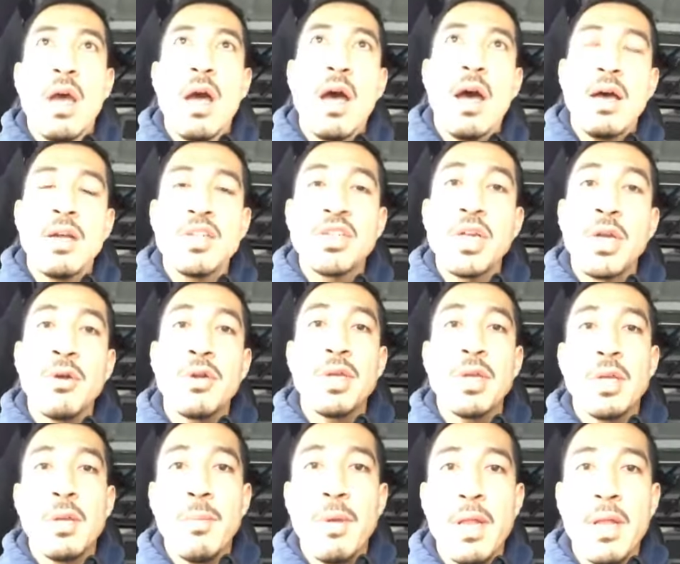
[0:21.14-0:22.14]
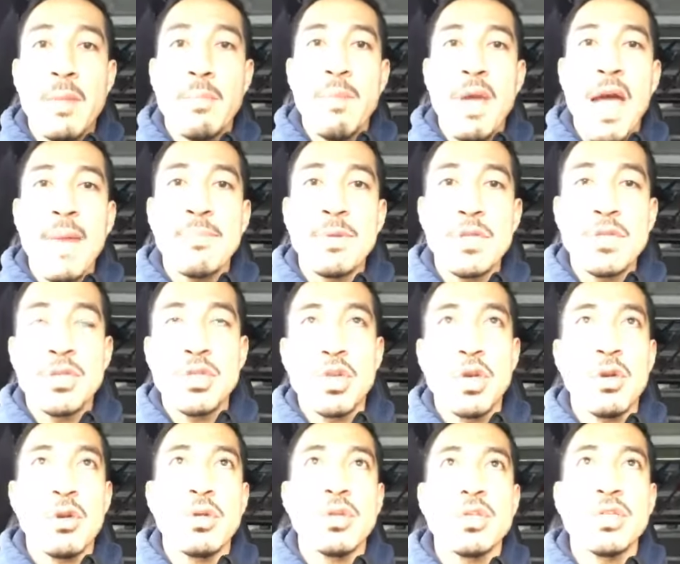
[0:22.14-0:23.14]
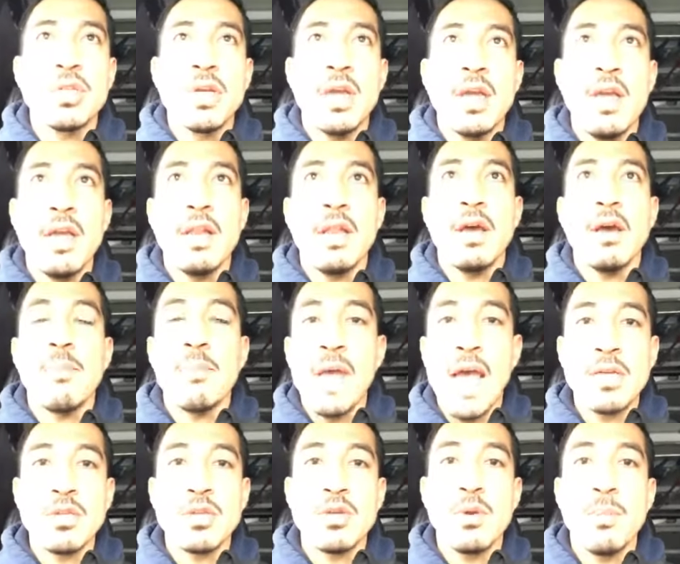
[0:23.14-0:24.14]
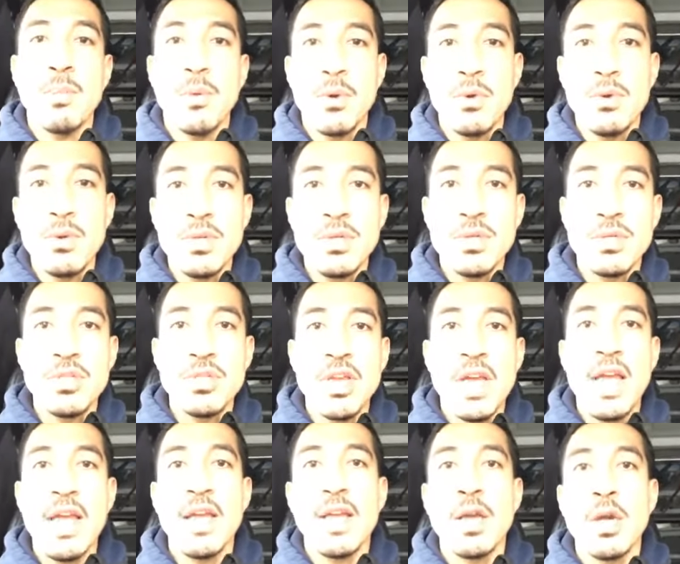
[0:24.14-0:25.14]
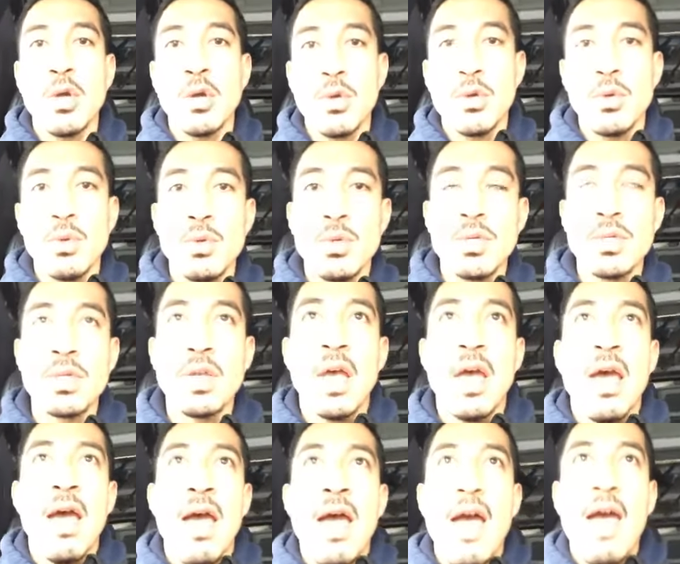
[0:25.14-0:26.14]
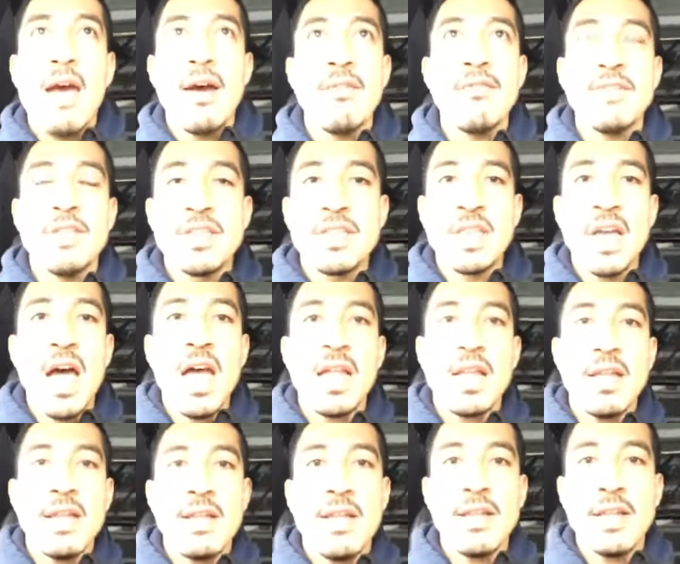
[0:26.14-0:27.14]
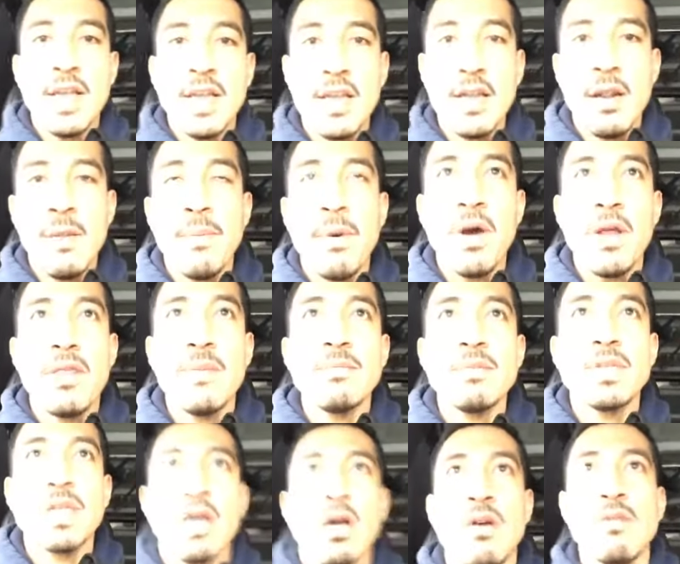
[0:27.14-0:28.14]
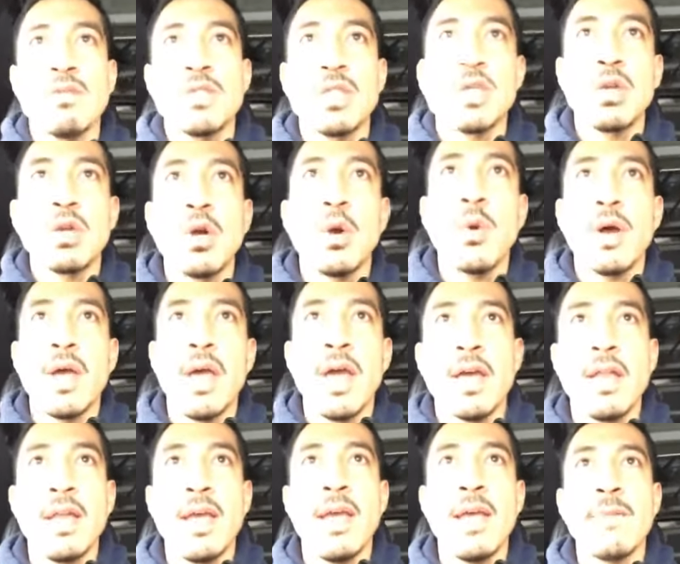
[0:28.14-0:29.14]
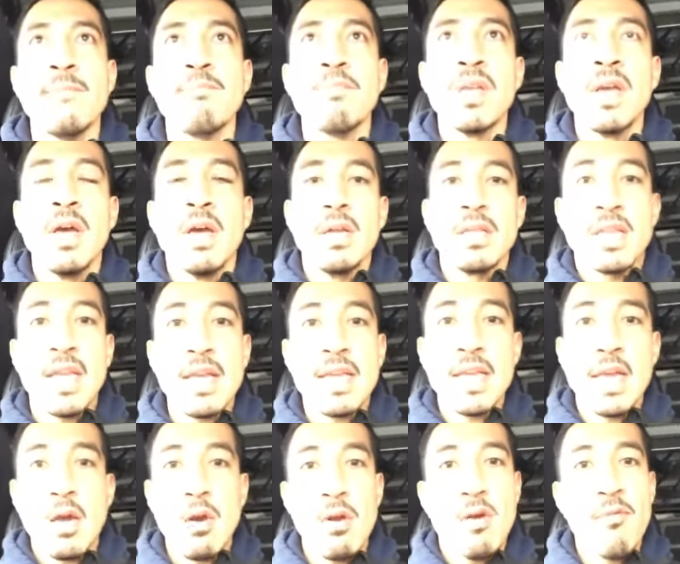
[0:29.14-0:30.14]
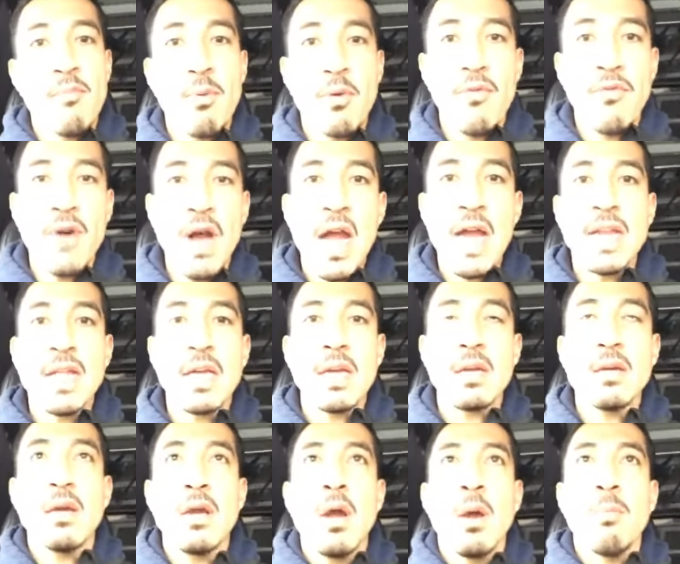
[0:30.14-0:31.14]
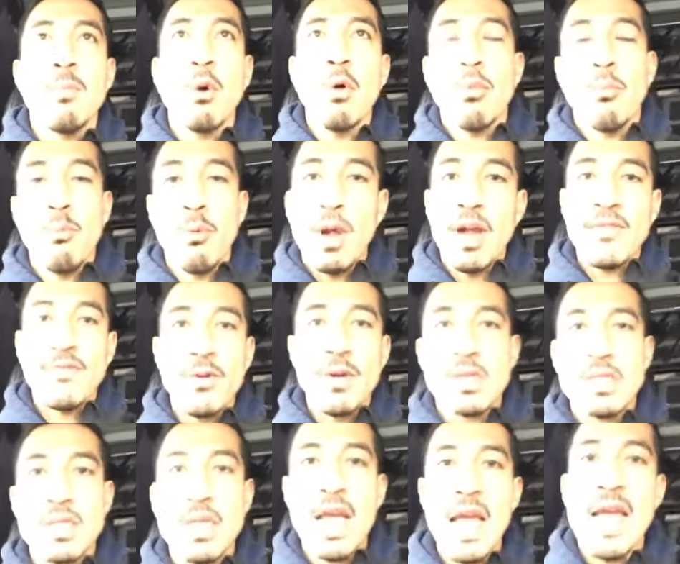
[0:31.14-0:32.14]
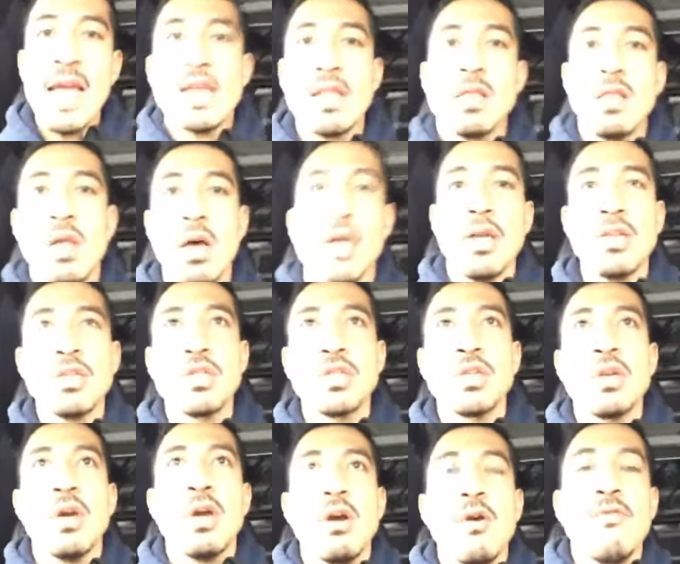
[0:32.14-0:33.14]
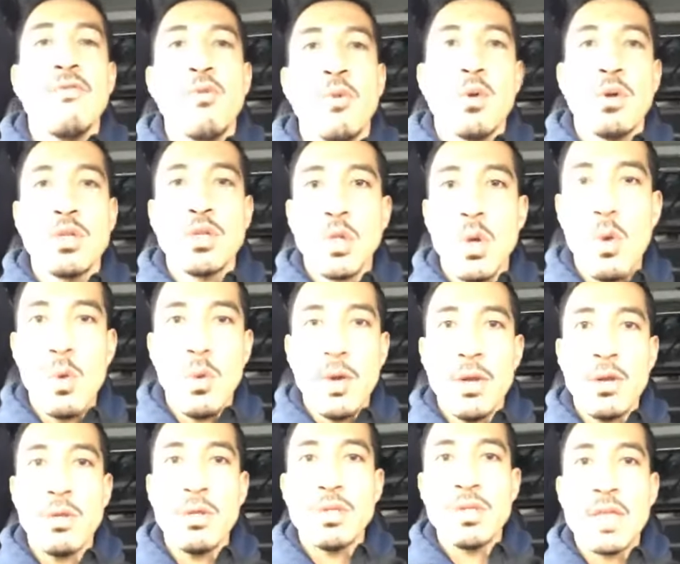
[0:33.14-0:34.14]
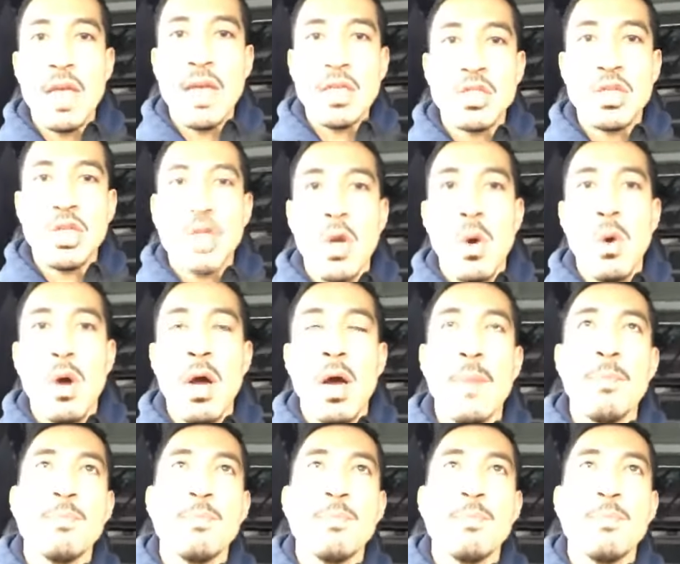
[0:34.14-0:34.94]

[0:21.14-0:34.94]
Charity Independent Baptist Church and Pastor Bruce J. Hoos have decided and taken it upon themselves to go ahead and take care of providing both breakfast and lunch for soul winners that show up